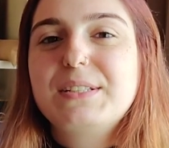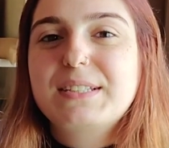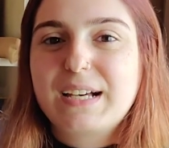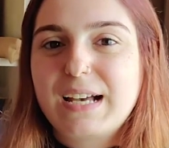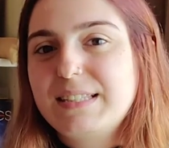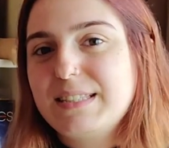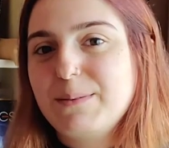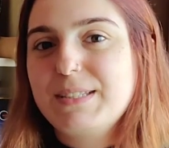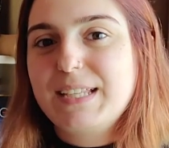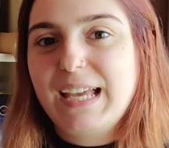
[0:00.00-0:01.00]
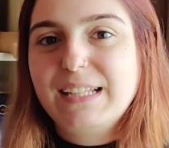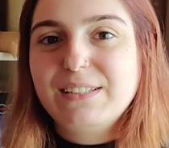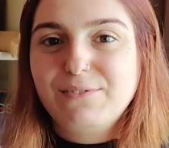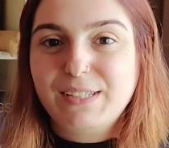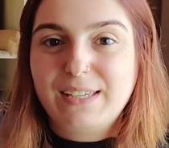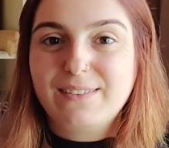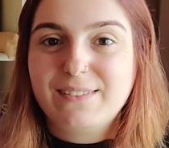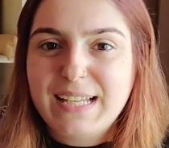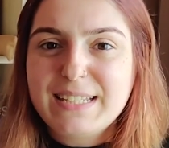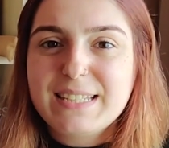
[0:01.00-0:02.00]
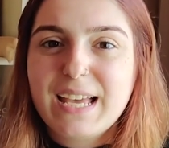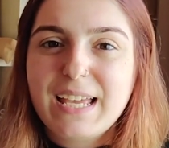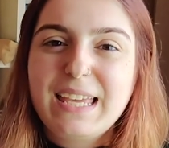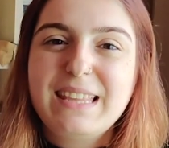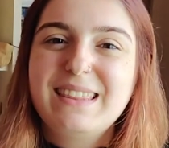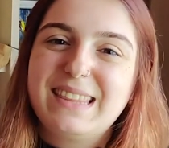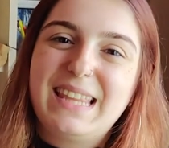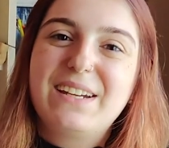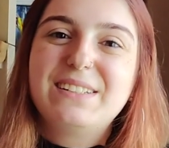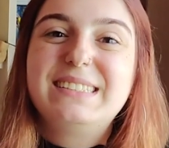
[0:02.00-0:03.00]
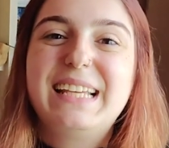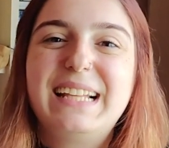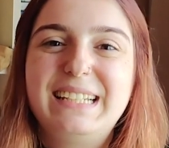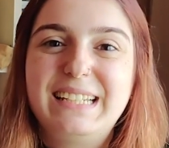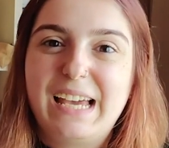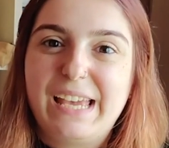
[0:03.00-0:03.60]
discuss some scientific events in their daily